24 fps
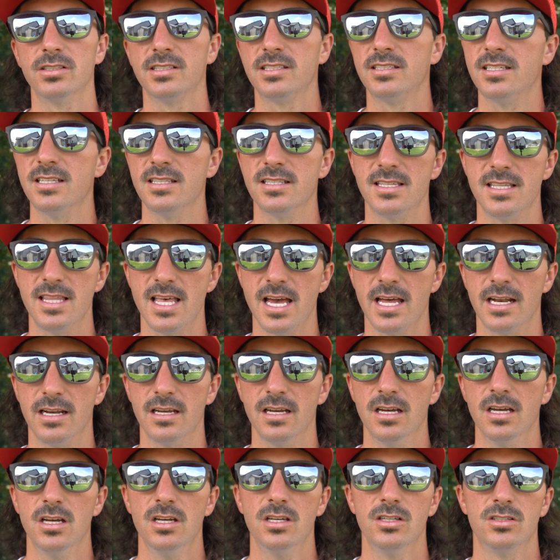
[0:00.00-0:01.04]
since then.
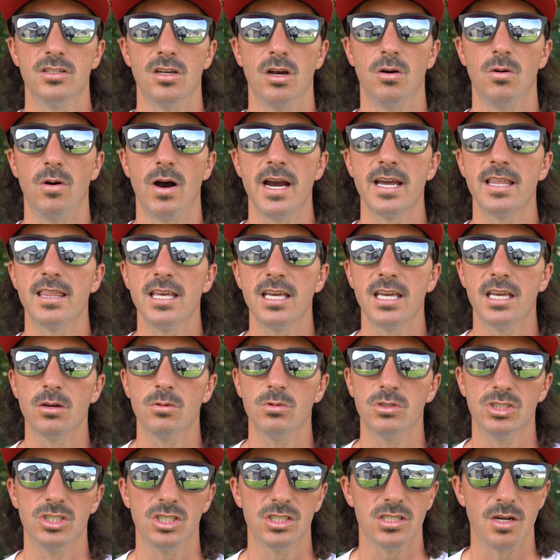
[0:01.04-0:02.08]
So I think it
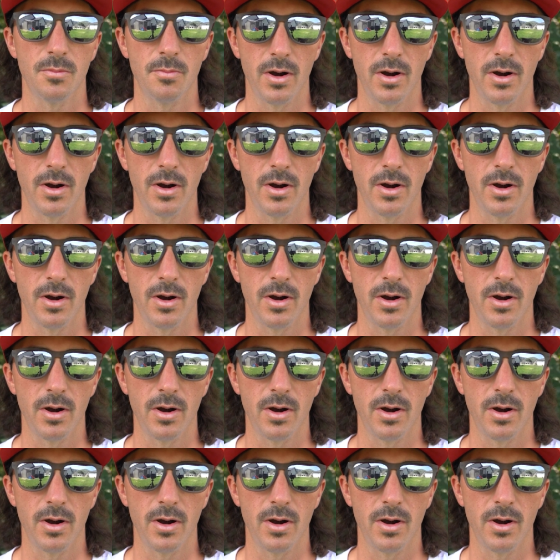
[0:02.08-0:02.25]
was just a